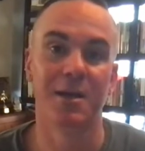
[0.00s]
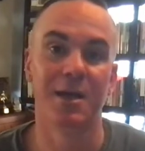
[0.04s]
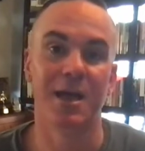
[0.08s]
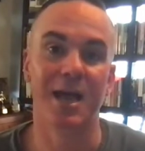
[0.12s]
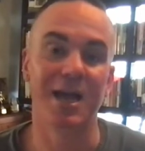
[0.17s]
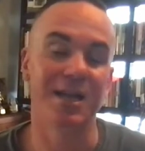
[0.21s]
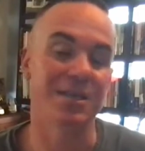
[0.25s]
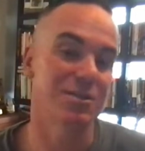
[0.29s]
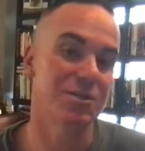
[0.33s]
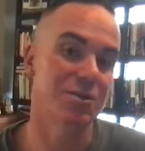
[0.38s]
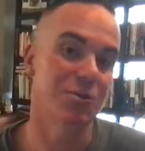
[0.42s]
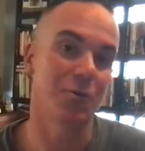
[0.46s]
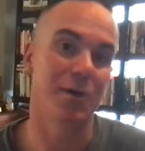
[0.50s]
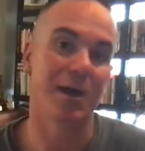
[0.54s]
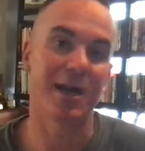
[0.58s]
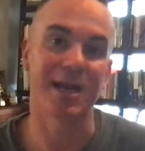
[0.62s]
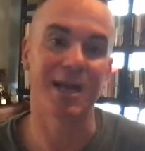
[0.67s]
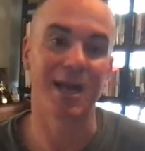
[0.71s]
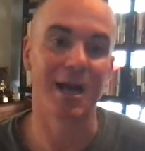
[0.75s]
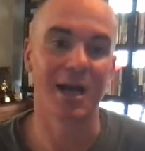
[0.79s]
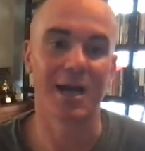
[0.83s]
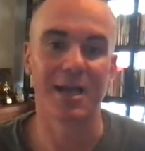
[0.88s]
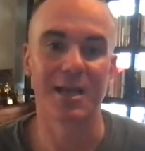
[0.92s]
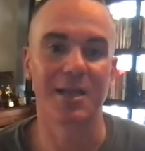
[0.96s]
as to why
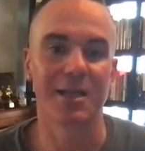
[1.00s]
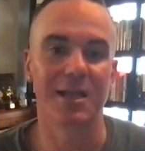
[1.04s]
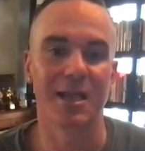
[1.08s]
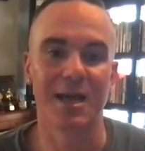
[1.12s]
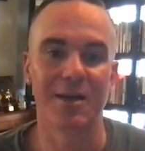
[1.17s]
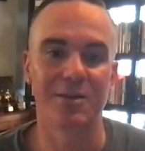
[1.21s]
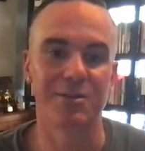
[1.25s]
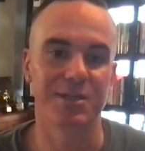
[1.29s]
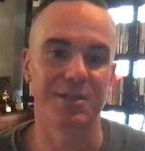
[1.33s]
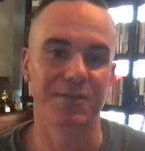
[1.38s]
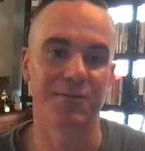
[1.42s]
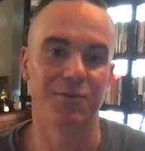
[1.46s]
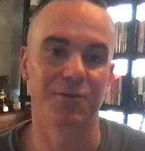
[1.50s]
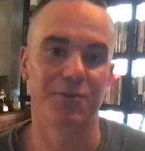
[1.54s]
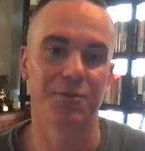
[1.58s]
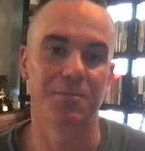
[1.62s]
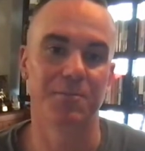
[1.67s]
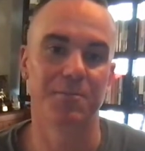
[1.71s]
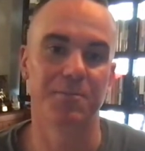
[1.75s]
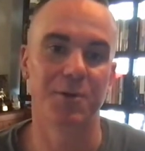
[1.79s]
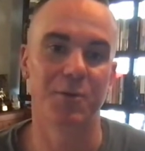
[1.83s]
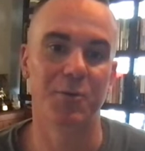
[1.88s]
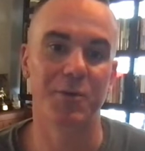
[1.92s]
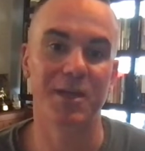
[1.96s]
God allows evil,
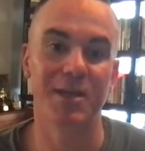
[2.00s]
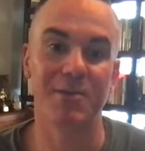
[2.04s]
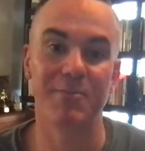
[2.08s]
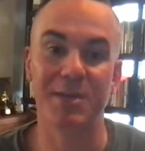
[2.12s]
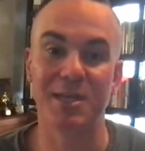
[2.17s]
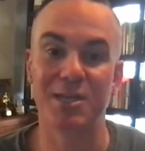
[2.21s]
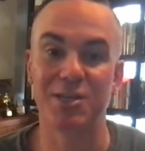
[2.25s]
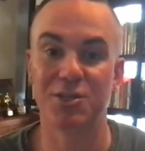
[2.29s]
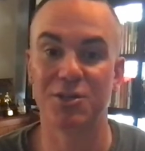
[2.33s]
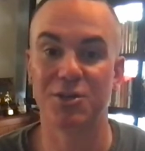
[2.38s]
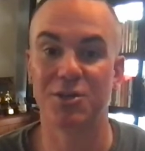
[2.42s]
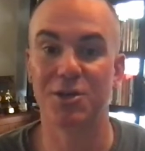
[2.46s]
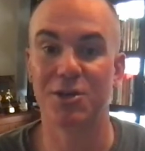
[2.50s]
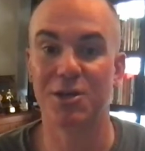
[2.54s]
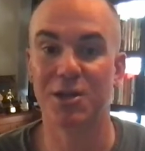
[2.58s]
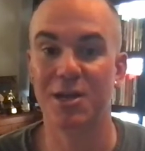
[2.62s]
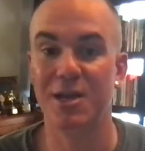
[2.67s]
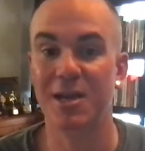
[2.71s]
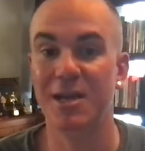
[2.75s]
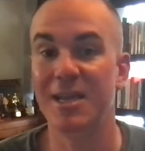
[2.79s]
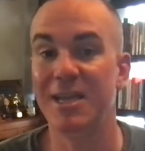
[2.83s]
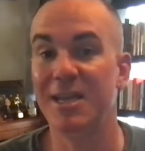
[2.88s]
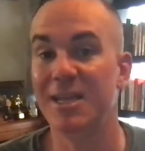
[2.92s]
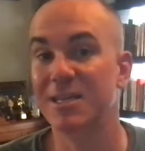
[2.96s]
but we can be
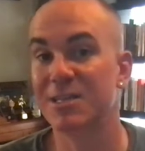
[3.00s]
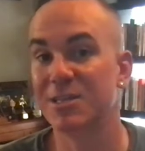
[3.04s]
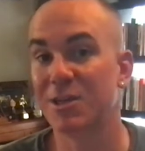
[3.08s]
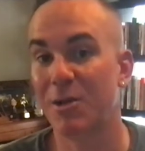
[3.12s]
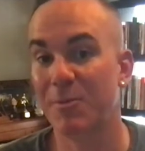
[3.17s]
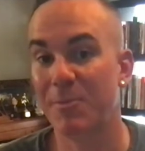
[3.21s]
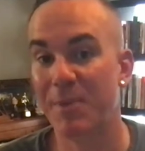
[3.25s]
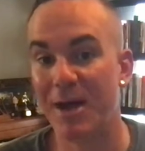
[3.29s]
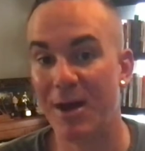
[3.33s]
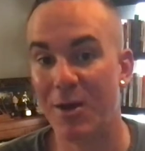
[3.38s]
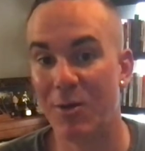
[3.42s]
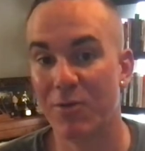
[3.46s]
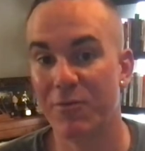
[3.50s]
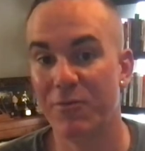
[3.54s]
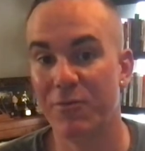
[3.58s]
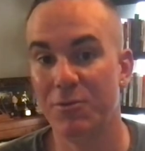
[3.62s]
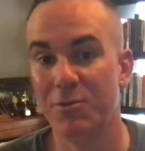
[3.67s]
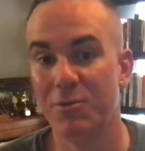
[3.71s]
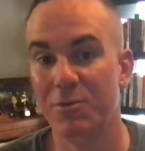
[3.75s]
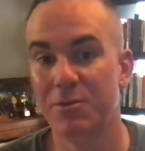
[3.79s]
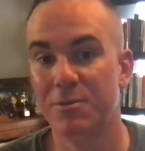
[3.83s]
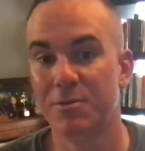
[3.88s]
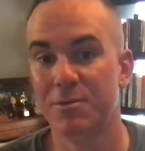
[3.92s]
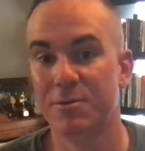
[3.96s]
sure he is all
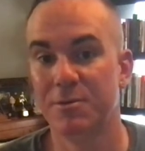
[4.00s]
powerful,